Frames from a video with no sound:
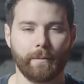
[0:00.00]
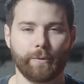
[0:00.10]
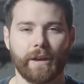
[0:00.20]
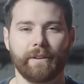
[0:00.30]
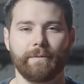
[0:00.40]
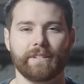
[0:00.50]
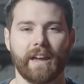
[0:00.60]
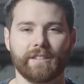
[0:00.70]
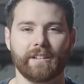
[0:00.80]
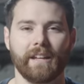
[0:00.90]
them, without even
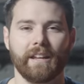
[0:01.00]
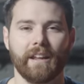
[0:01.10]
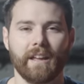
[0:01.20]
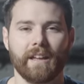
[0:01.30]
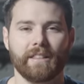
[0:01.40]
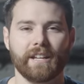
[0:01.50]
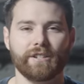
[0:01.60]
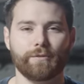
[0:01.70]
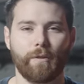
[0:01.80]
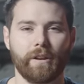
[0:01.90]
testing it, they
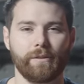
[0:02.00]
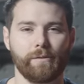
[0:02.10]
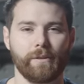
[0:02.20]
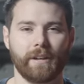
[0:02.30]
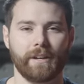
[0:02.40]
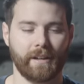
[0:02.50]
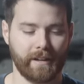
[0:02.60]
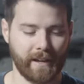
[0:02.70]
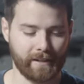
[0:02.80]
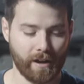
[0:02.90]
just want to,
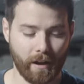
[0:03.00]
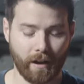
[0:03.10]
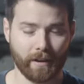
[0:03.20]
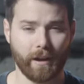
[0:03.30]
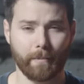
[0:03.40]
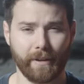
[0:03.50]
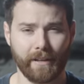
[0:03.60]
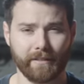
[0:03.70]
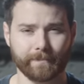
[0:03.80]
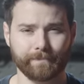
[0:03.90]
again, dog on
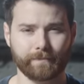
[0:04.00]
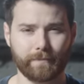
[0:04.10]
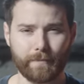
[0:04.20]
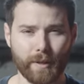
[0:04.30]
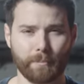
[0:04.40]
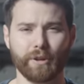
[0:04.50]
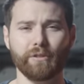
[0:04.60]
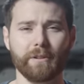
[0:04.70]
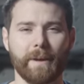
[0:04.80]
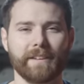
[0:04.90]
companies
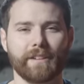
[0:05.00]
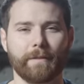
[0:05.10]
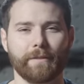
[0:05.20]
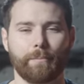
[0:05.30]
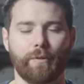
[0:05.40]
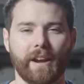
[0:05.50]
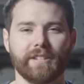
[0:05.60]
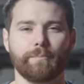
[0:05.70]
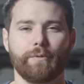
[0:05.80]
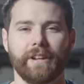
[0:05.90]
purely based off of the
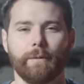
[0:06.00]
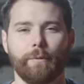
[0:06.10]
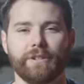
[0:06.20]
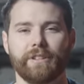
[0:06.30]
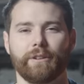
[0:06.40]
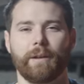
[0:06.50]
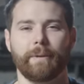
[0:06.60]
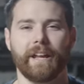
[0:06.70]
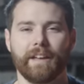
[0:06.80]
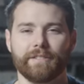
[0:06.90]
price point in which they're
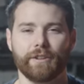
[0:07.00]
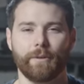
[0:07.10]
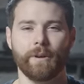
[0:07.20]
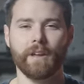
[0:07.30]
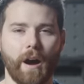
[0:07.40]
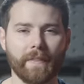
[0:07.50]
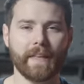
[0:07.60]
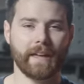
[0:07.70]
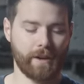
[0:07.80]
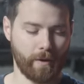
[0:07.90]
coming at. So on
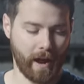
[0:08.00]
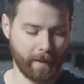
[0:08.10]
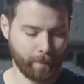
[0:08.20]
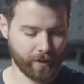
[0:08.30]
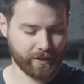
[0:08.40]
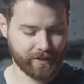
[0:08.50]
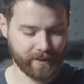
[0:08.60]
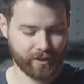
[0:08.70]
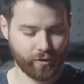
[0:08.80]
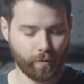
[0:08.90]
that note, I purchased
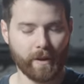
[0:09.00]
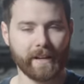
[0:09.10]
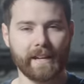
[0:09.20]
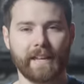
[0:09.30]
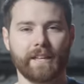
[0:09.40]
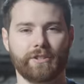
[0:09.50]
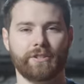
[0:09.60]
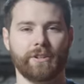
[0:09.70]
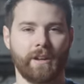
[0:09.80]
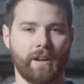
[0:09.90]
this
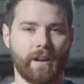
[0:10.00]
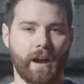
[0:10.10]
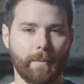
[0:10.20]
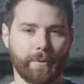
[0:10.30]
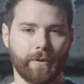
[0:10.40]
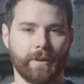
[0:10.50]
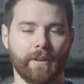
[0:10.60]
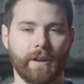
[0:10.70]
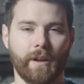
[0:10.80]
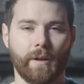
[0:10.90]
20-inch
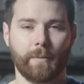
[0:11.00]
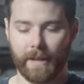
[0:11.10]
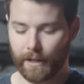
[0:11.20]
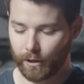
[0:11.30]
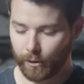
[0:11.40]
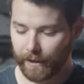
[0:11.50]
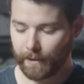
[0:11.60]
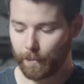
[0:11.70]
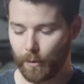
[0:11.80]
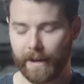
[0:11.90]
upper, including
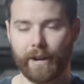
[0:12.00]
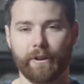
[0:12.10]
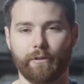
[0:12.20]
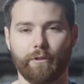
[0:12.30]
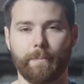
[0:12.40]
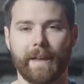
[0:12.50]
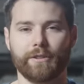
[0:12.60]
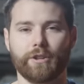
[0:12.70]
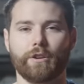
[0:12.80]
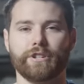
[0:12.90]
the bolt carrier group
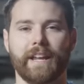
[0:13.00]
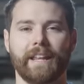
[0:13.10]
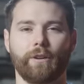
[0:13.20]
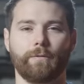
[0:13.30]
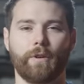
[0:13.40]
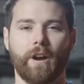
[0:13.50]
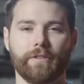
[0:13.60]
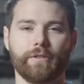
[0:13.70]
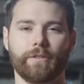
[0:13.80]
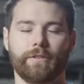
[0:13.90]
and charging handle for under